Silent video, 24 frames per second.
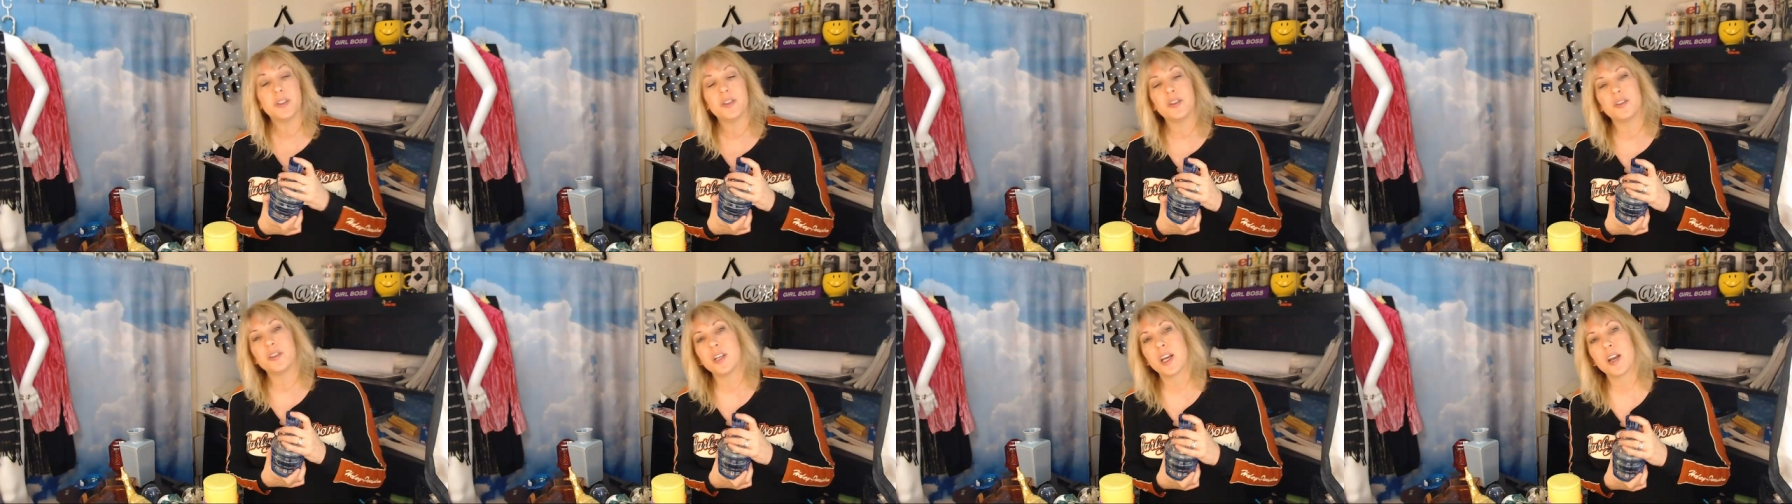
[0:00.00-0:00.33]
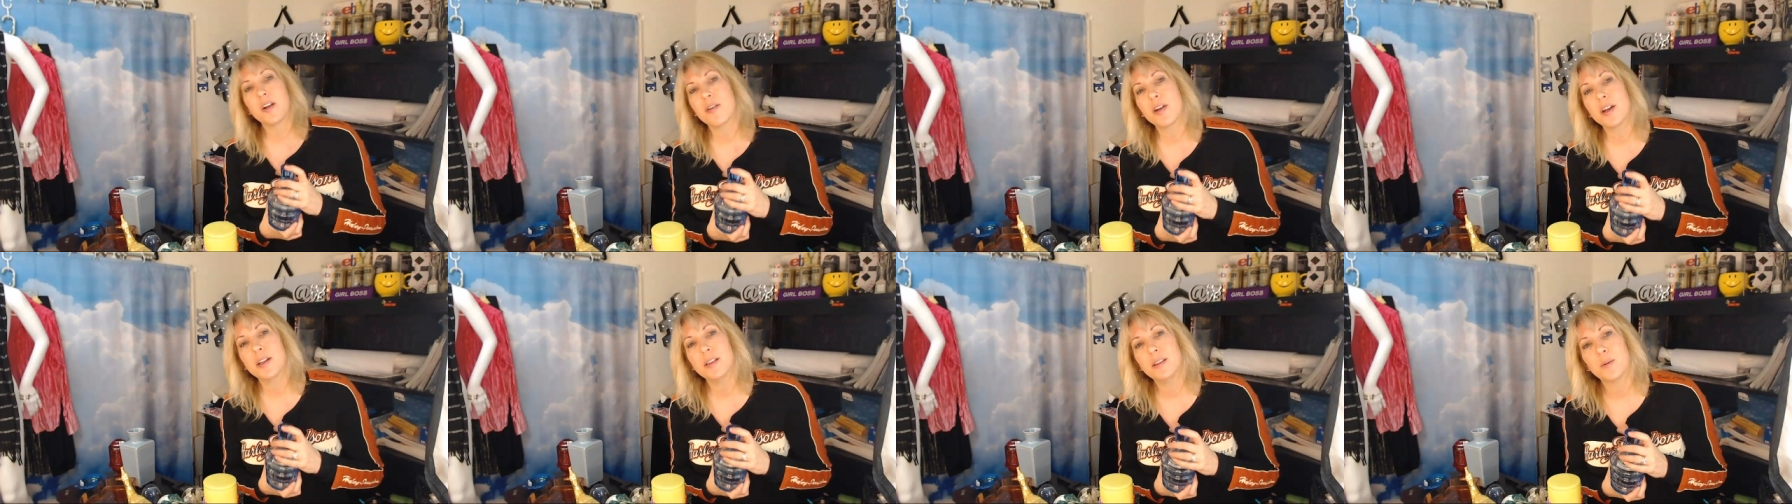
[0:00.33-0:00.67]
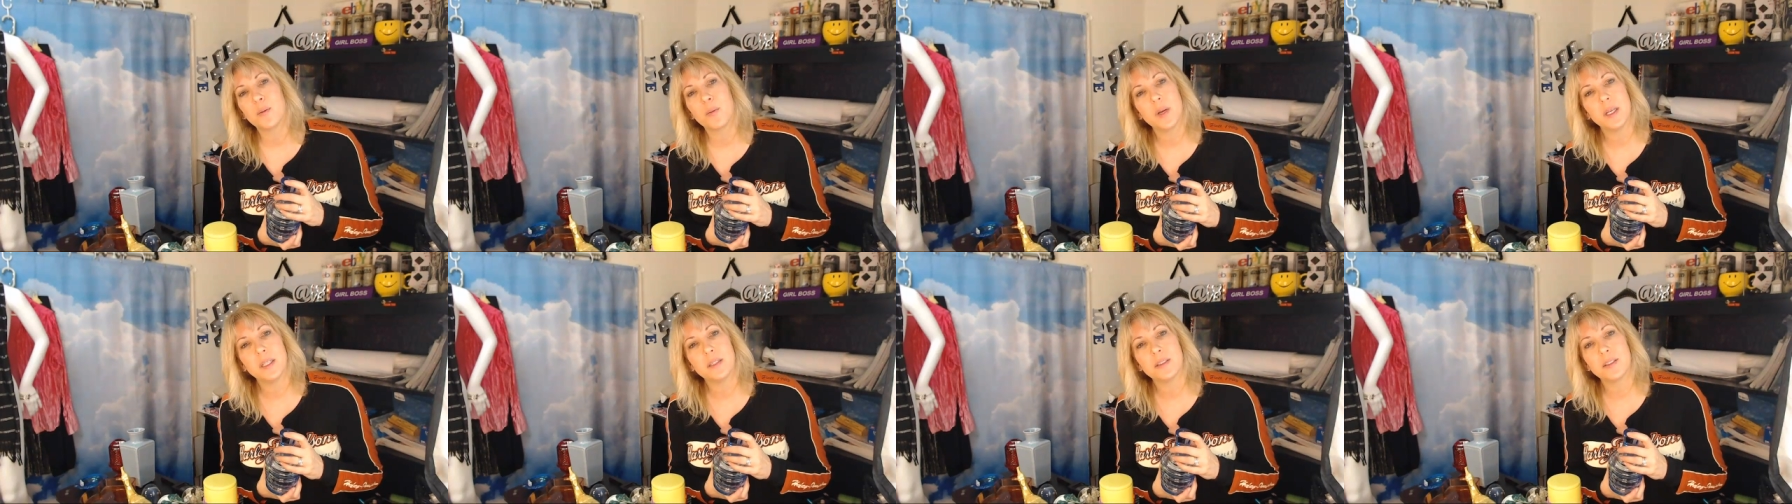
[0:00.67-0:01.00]
just sharing
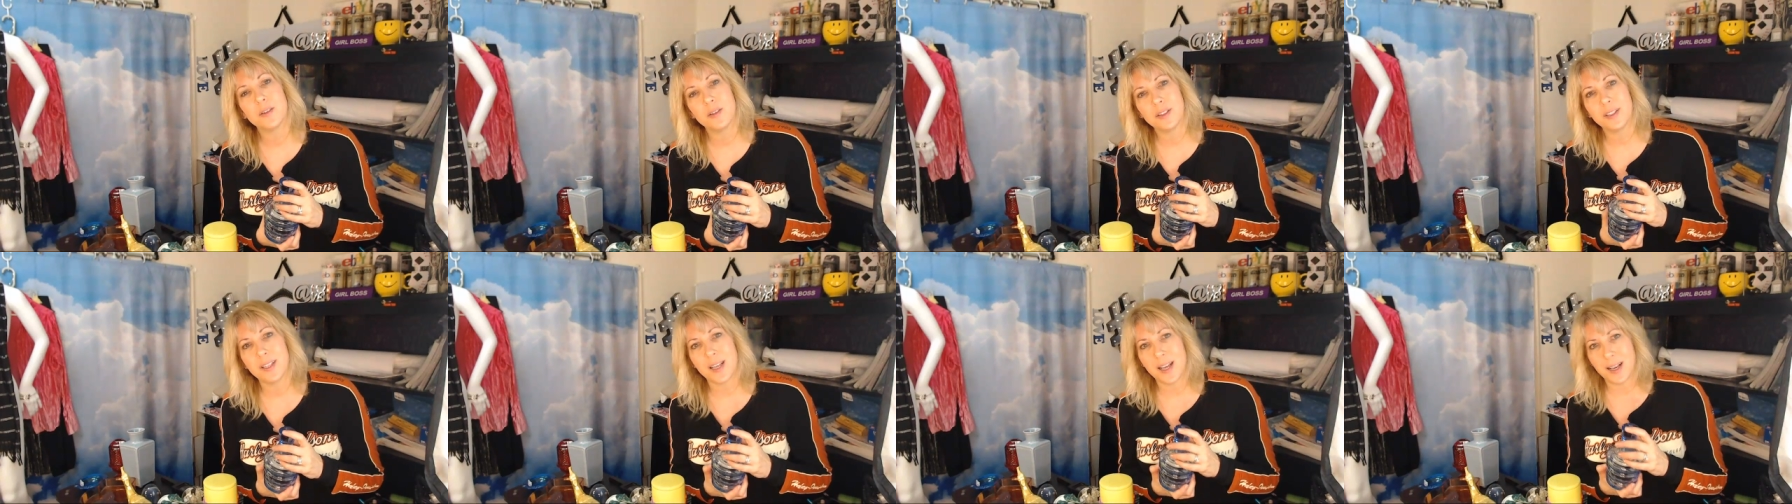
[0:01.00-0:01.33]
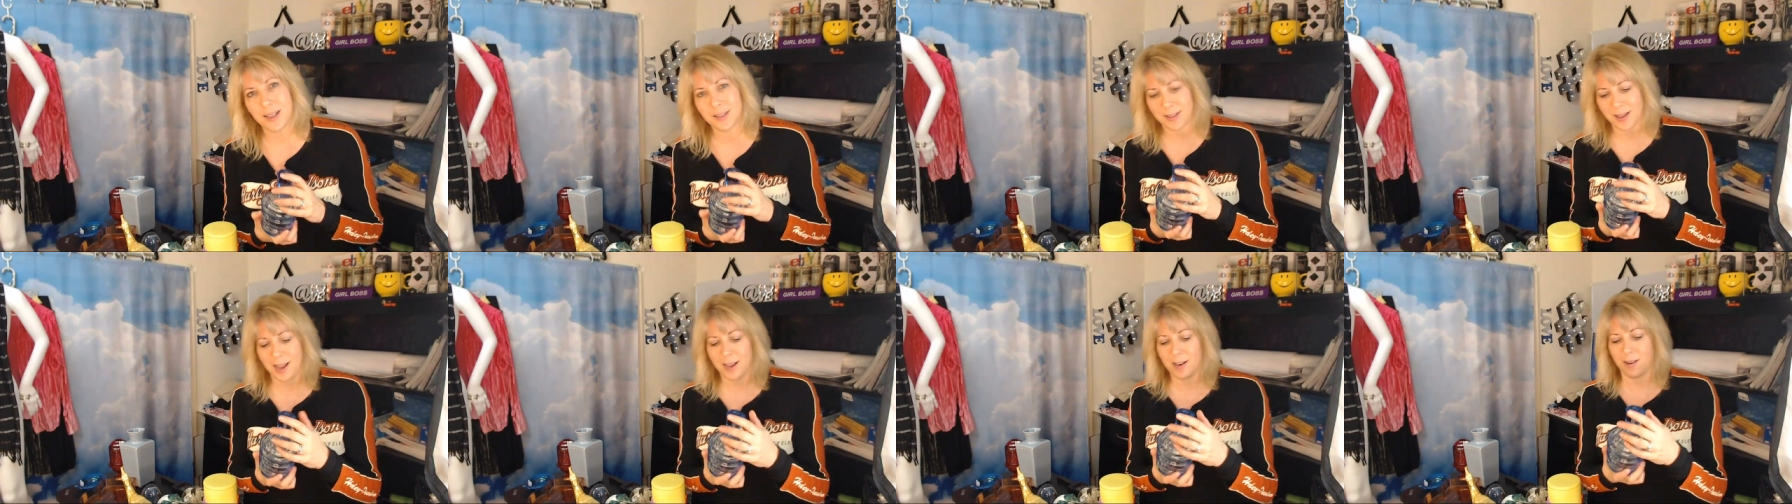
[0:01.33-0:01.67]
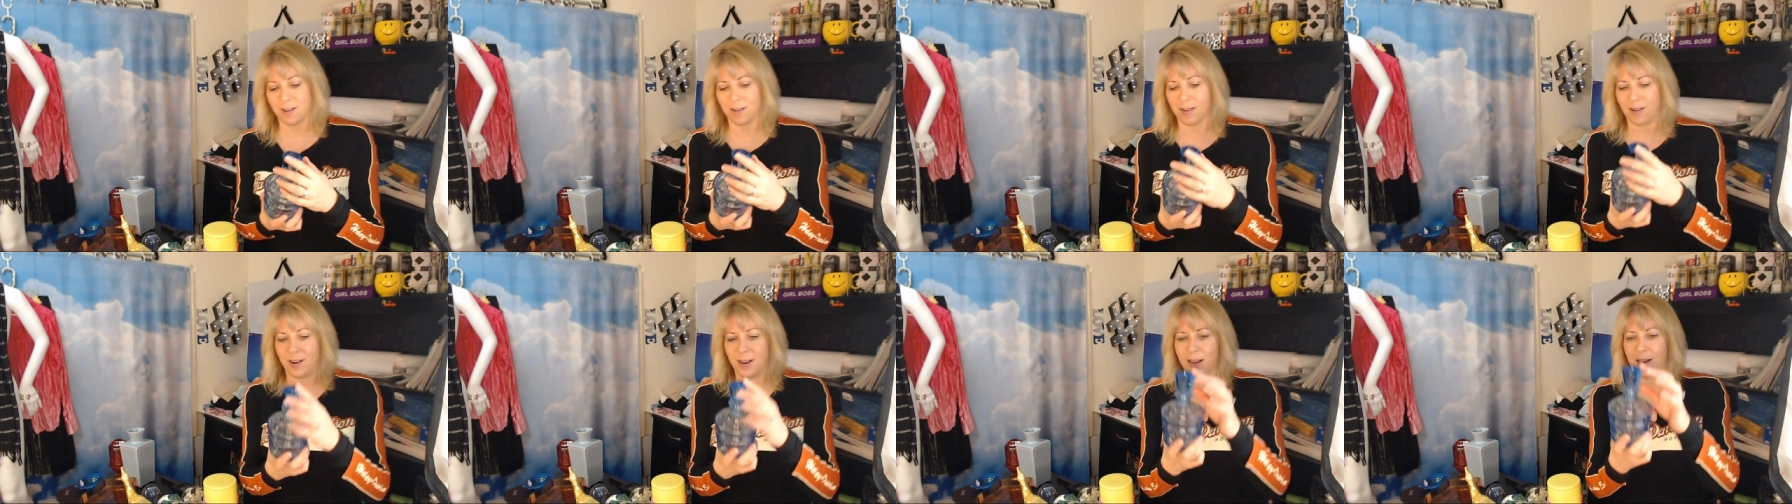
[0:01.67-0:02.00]
the research as I
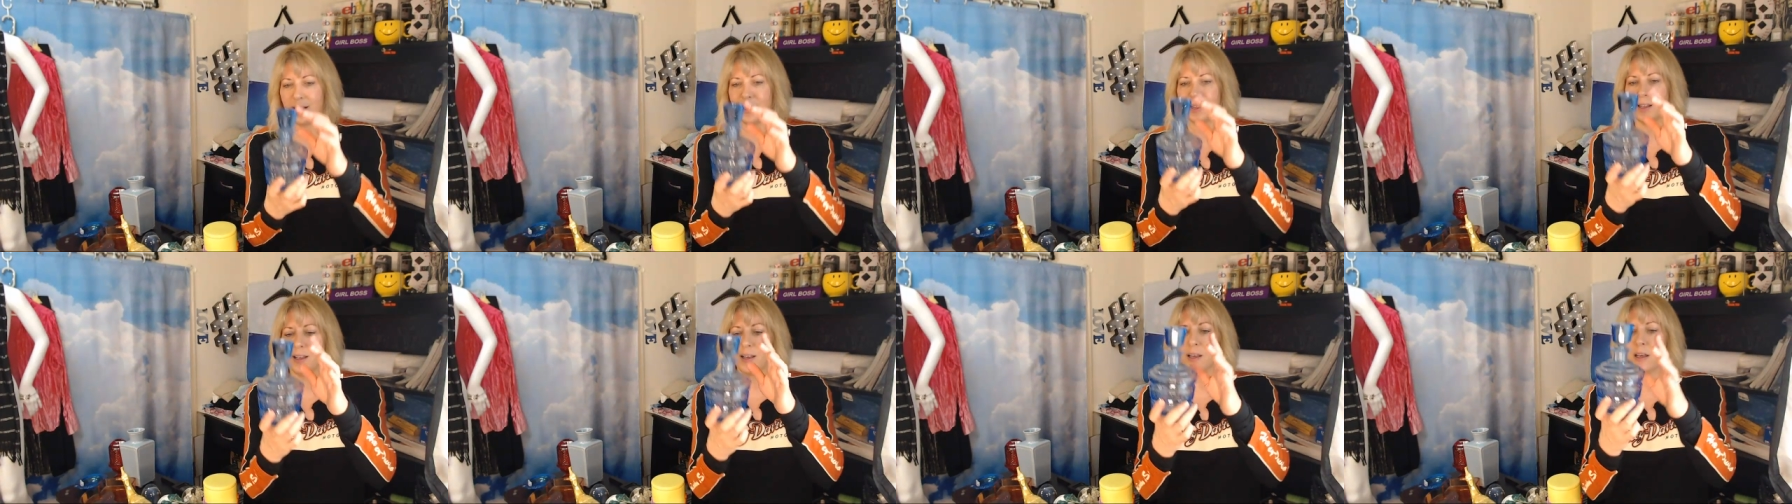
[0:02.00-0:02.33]
learn it.